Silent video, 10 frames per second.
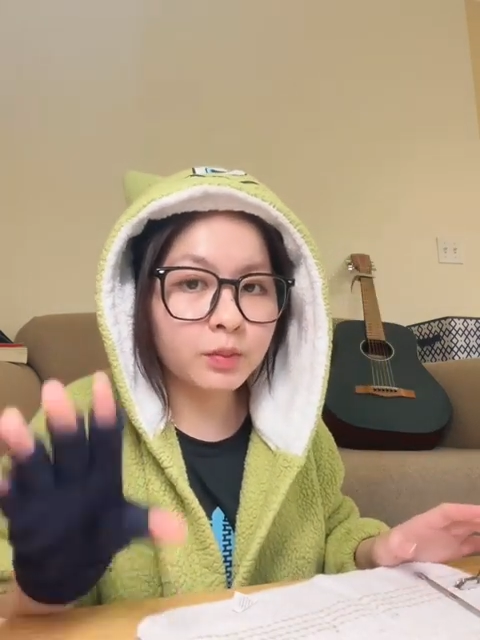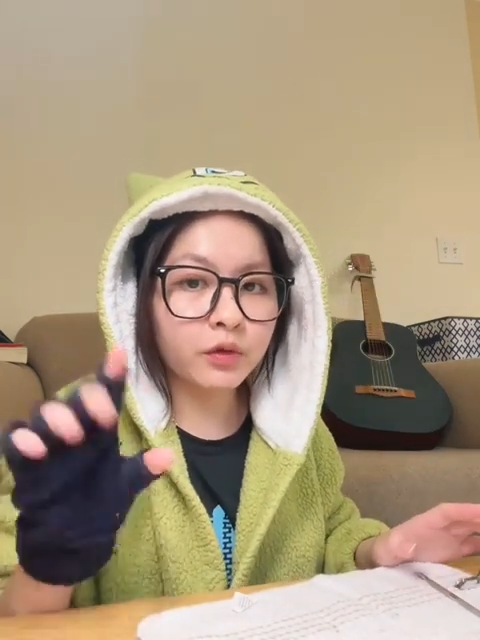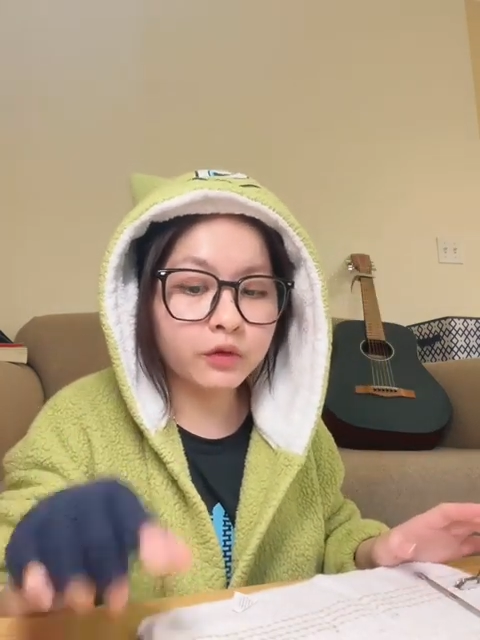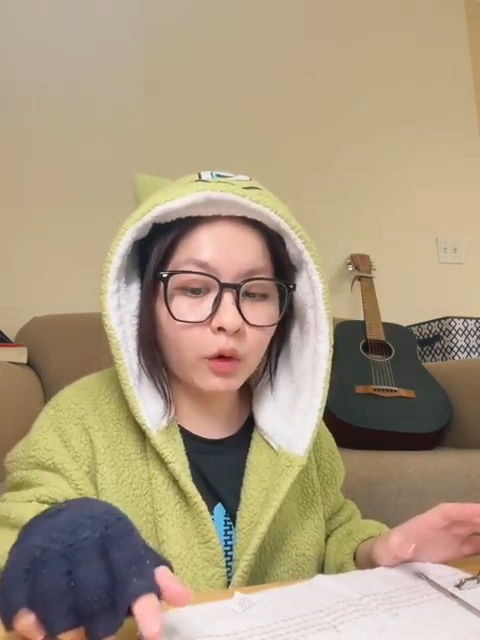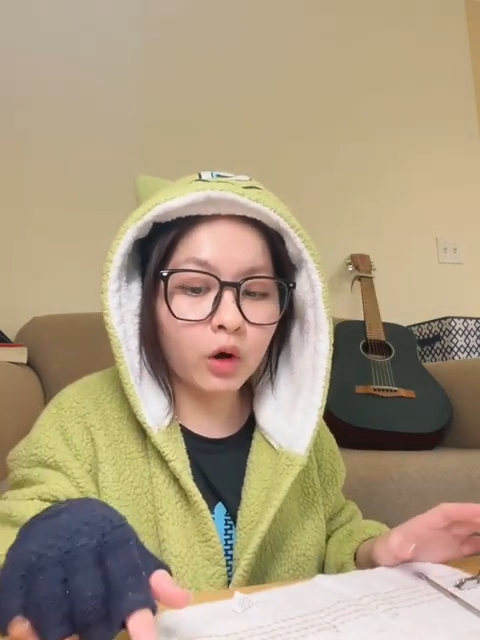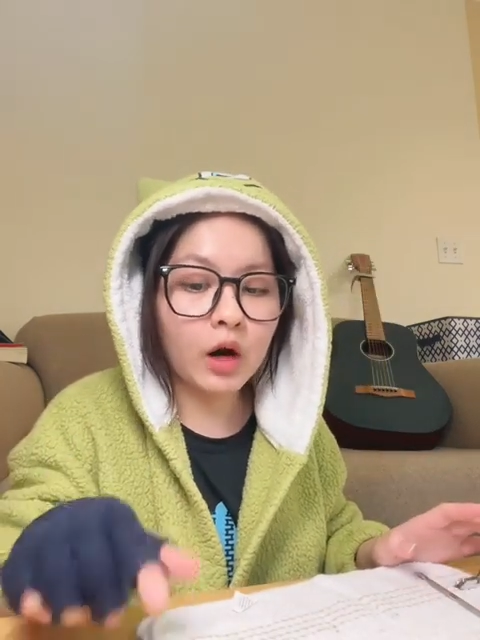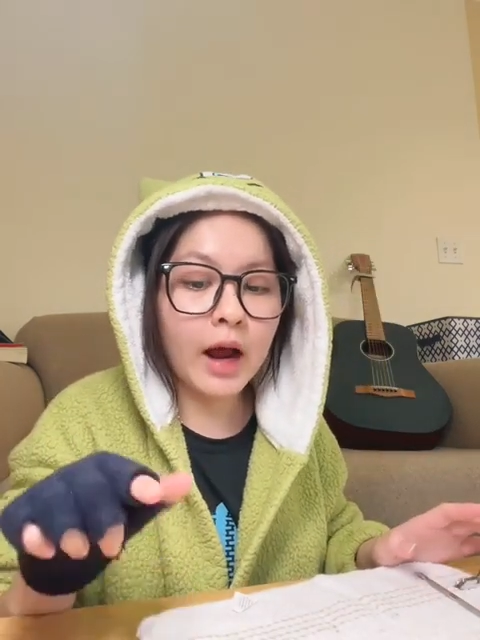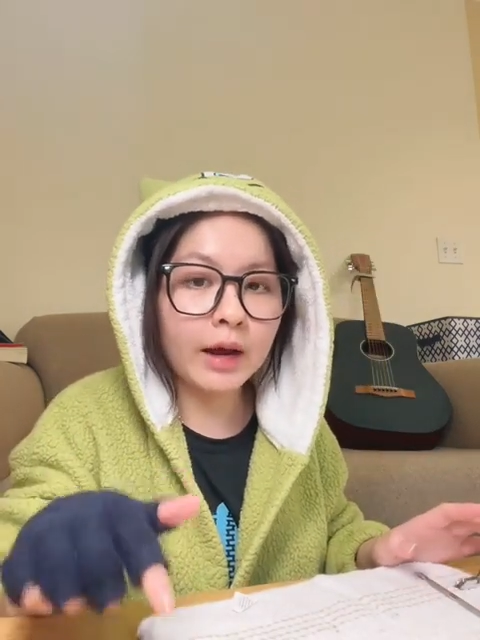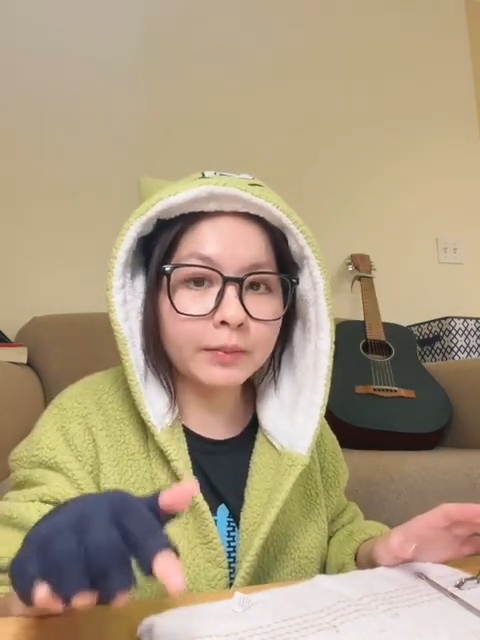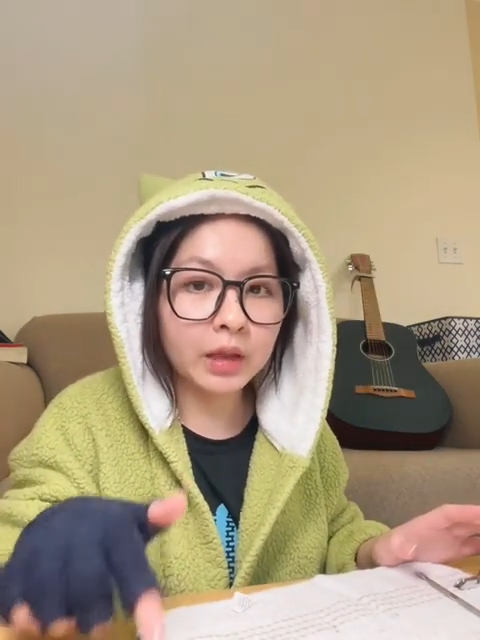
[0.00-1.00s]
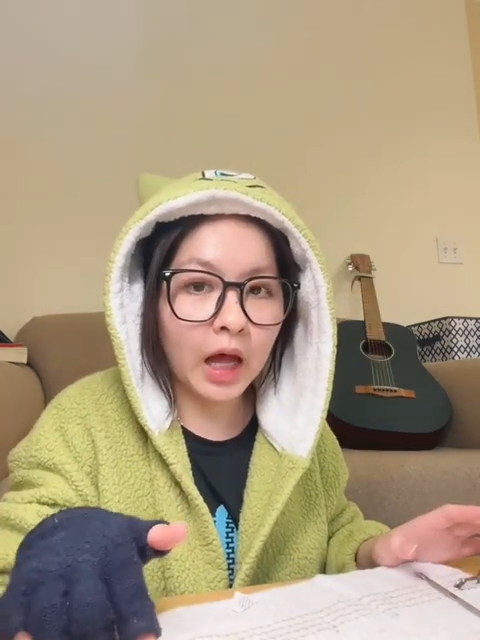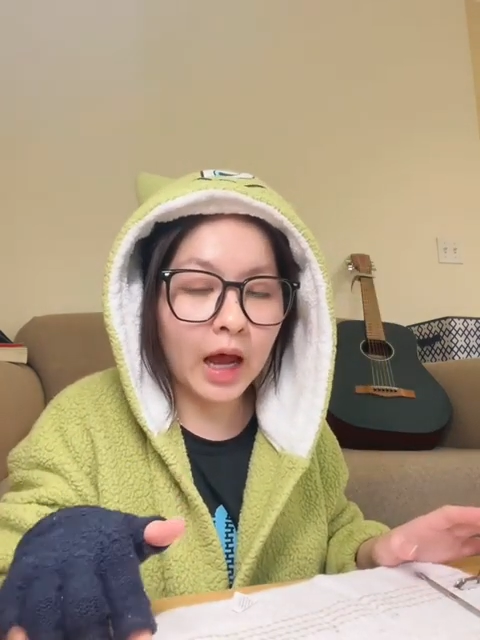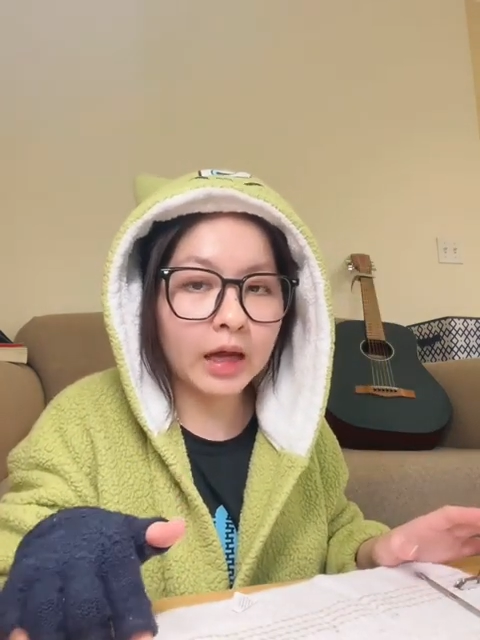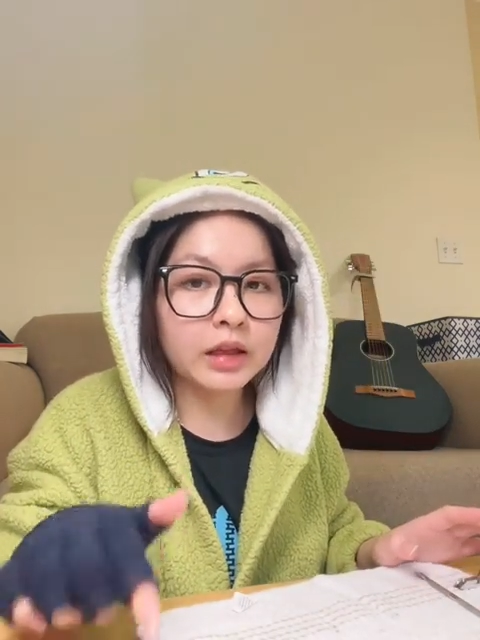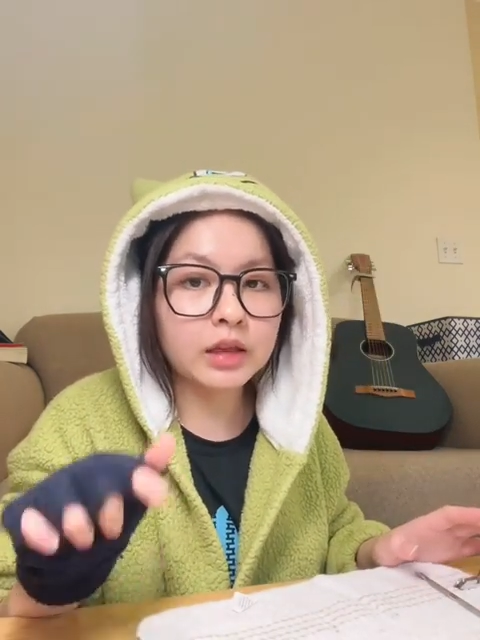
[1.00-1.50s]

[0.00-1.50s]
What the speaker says: before I apply